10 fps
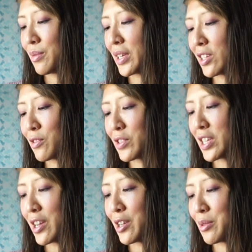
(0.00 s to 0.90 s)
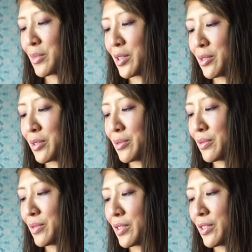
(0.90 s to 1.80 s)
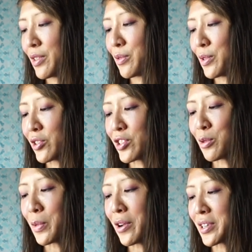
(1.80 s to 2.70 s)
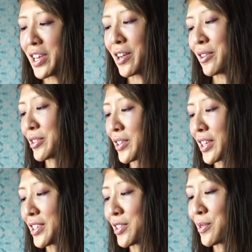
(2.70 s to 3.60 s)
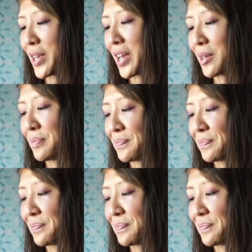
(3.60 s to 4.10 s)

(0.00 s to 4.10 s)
I guess over time, you know, it will show wear and tear, so I guess that's okay.